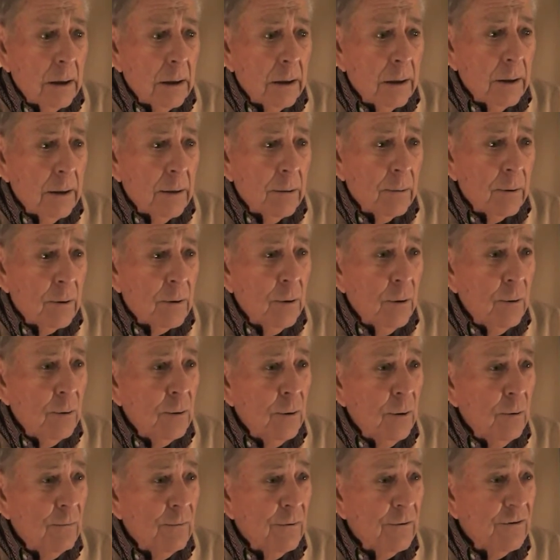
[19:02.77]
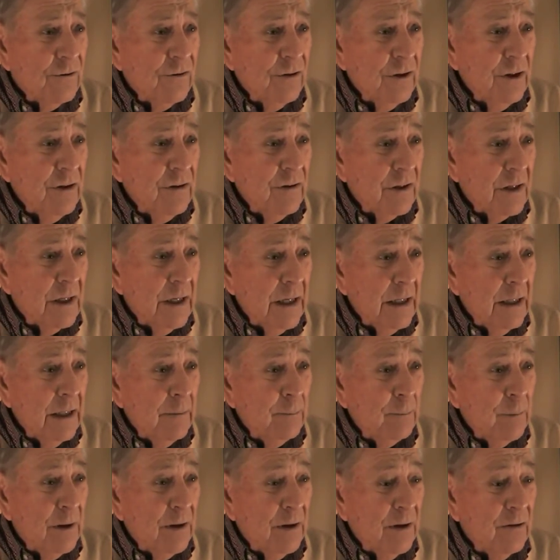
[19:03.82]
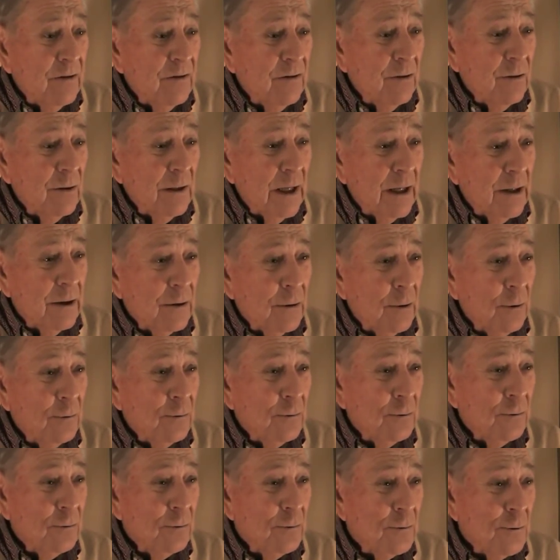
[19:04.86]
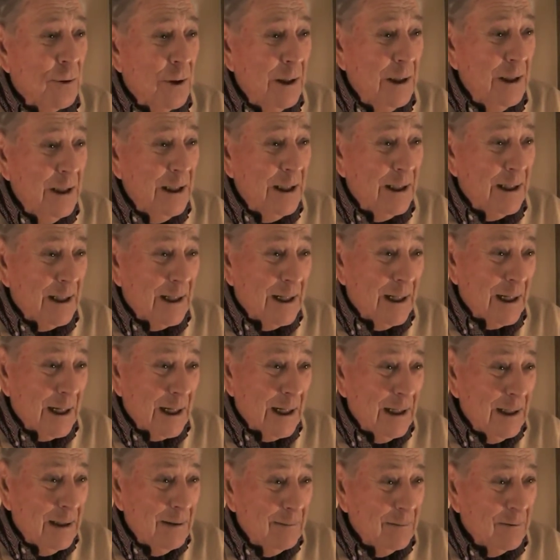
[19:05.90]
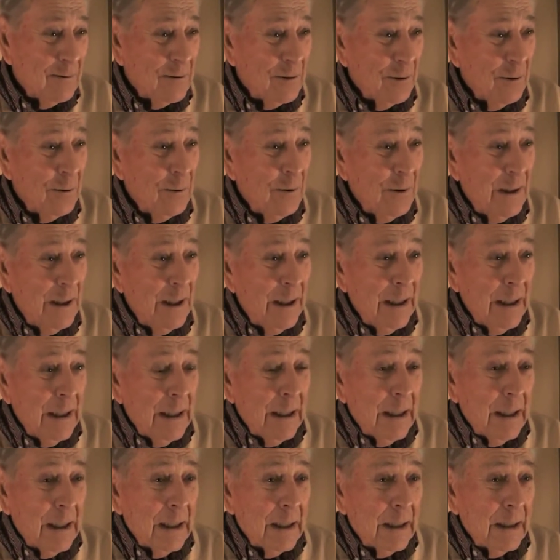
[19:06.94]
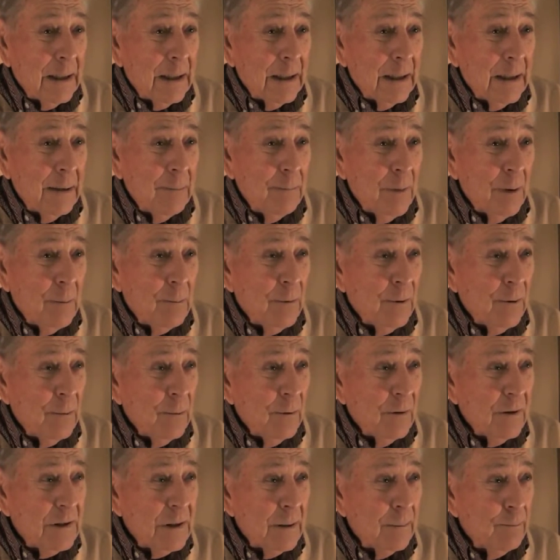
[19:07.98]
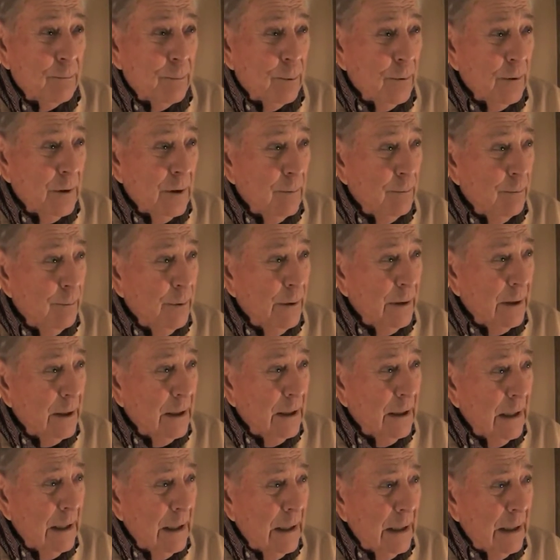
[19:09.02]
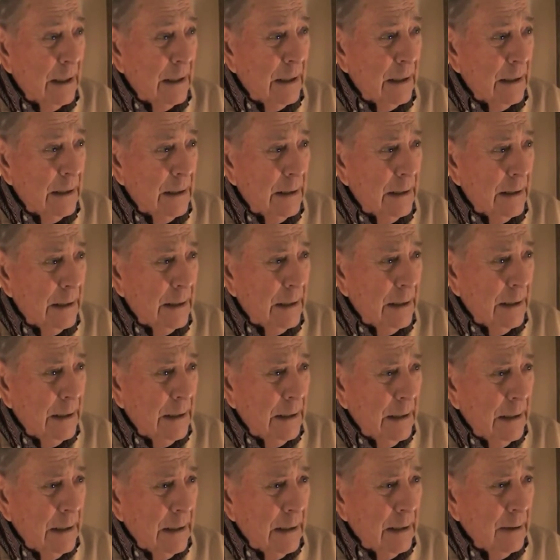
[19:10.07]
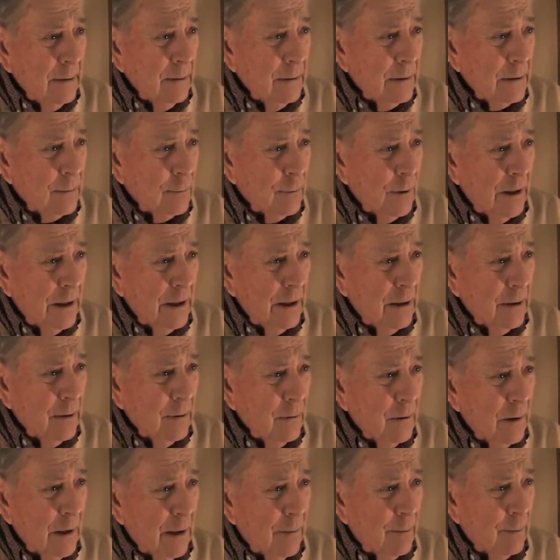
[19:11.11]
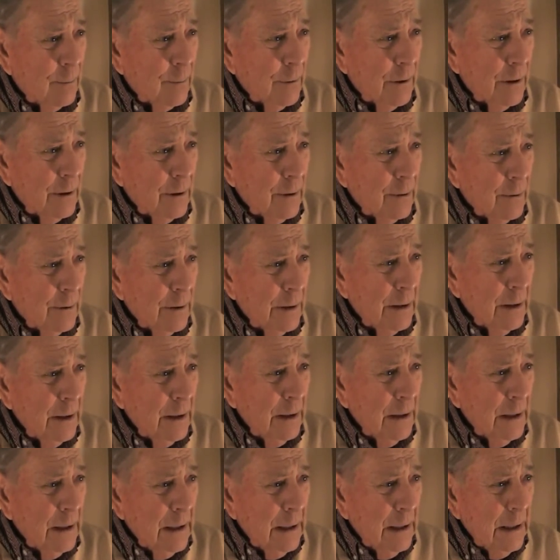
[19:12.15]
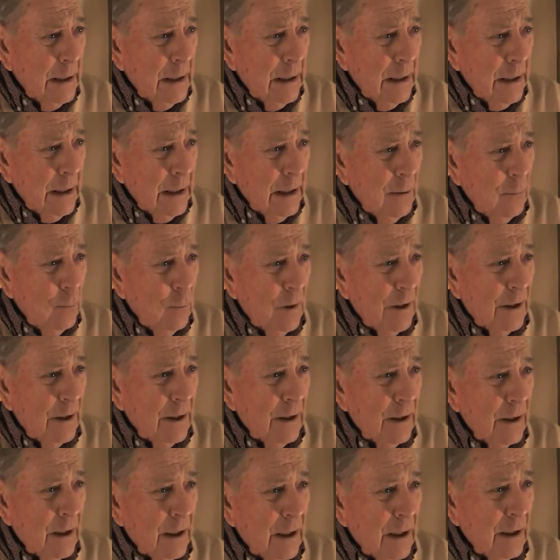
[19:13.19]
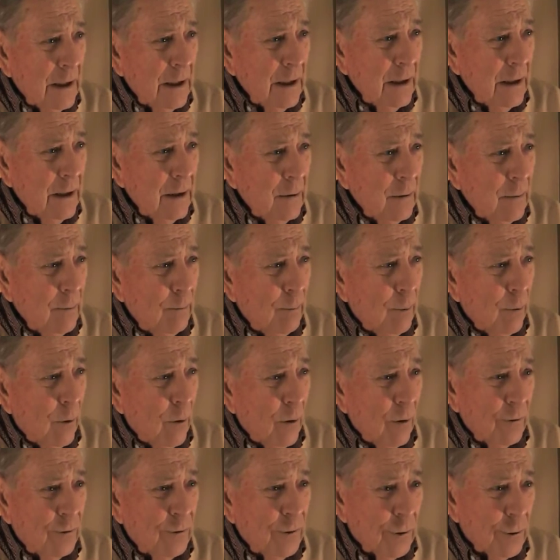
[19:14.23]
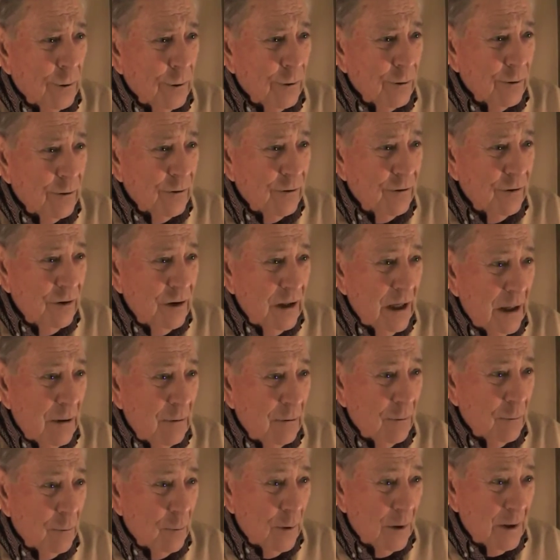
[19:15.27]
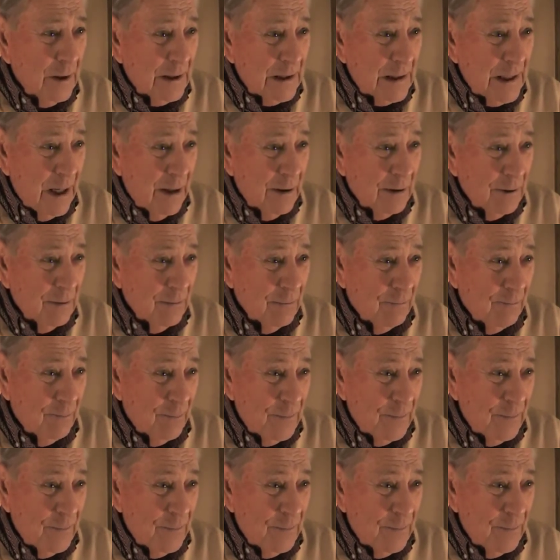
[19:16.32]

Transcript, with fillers: were going overseas again, but they still had to go through training again. So I remember it was a pretty big guy. He was a radio operator, and he wanted to get into a ball turret to see how it was, how it